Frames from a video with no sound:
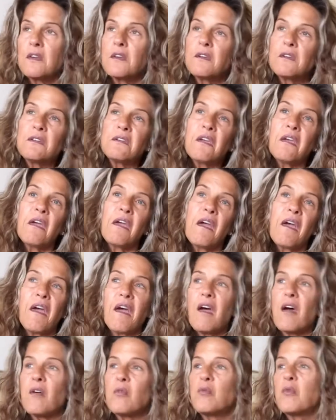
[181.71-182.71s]

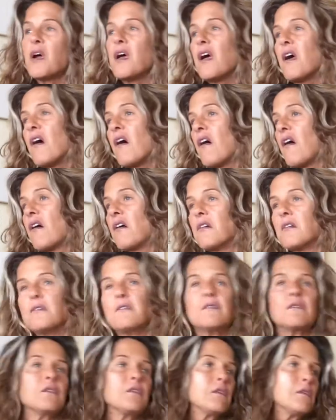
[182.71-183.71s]
Yeah, well,
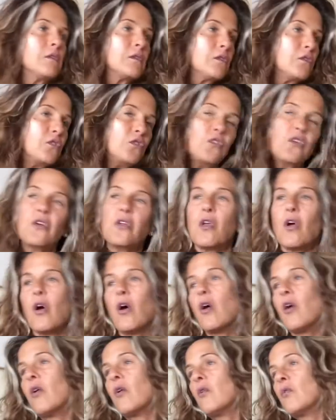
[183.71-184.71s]
you
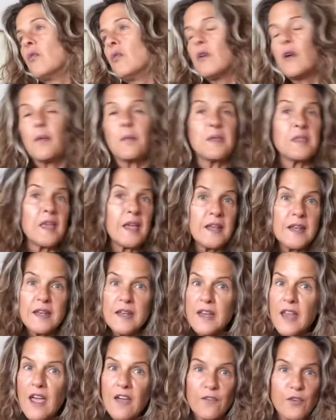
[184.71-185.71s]
know. I mean, they
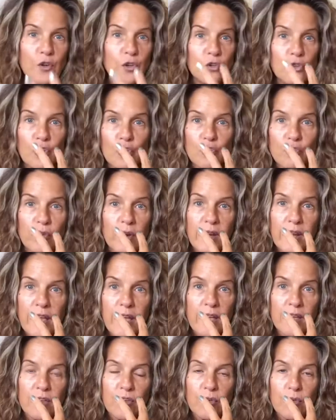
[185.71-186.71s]
never look right
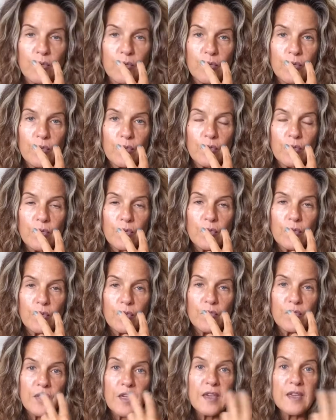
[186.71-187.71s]
at you.
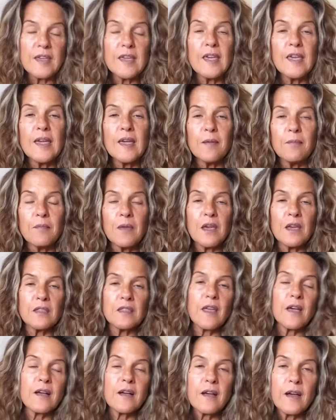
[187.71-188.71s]
They can't
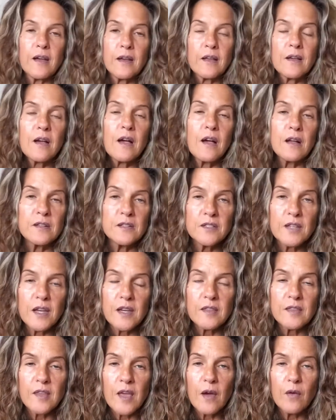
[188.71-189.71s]
make that kind of
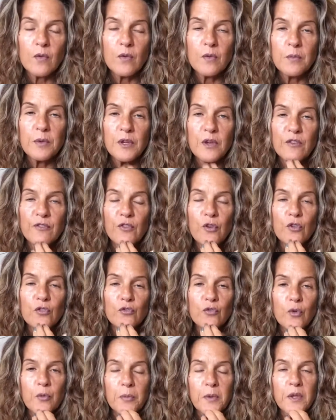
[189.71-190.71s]
contact. That would be a
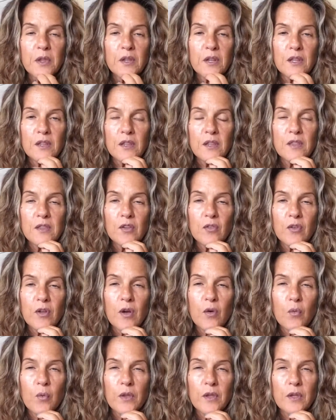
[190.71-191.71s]
vulnerability that they're
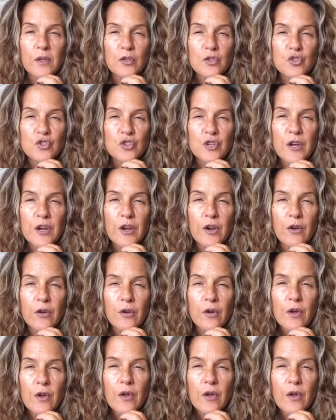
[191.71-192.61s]
not willing to share.